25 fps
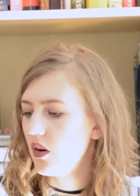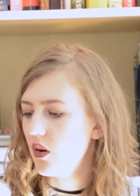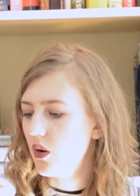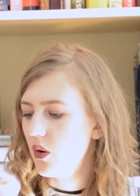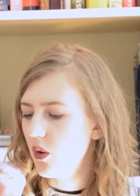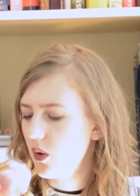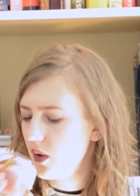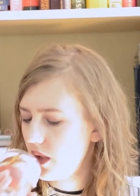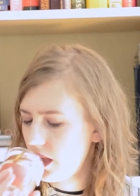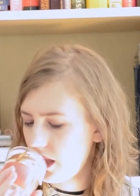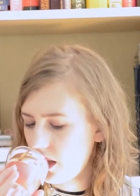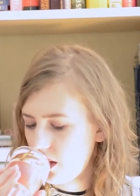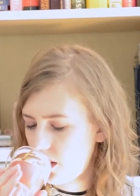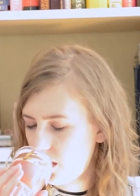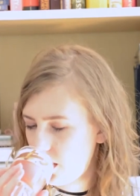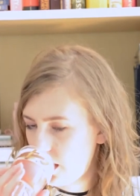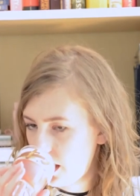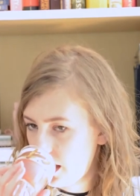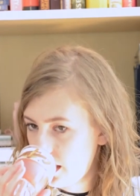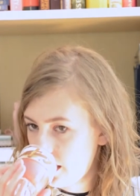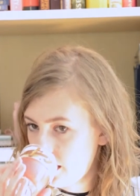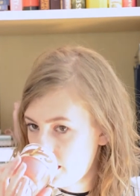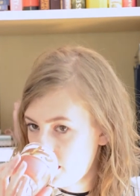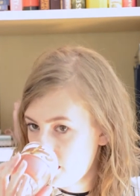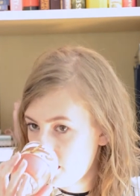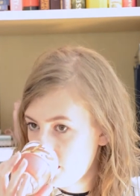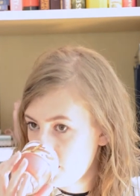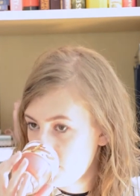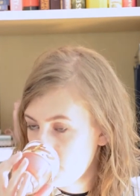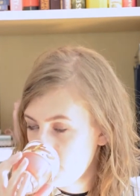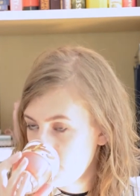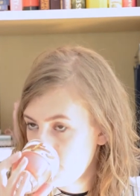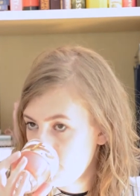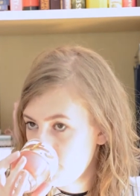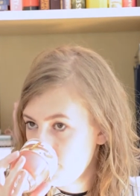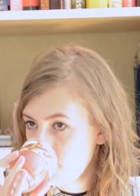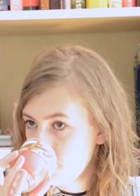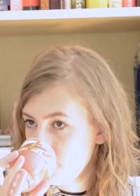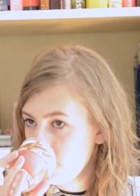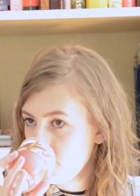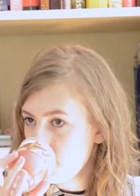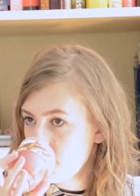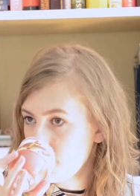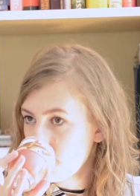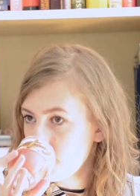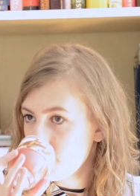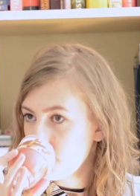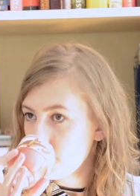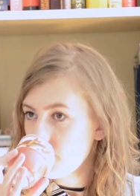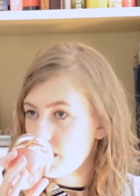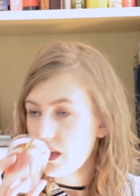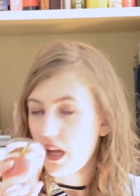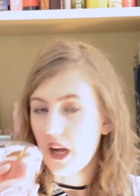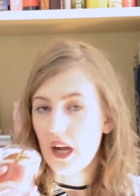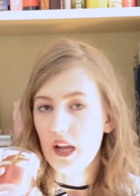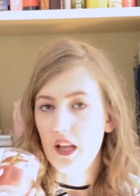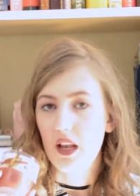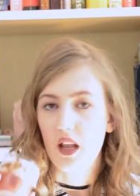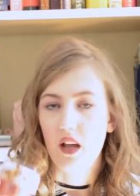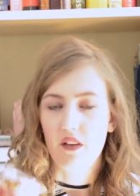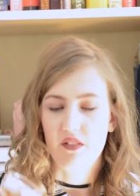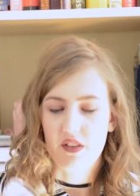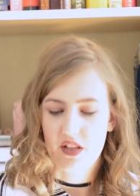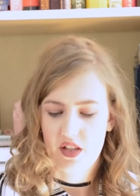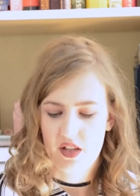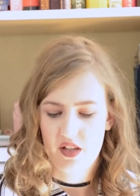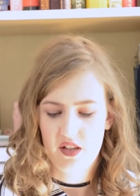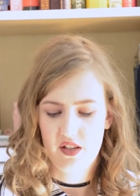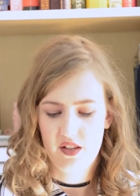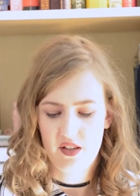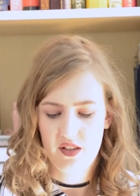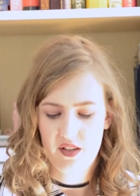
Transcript: all that goodiness. I love it.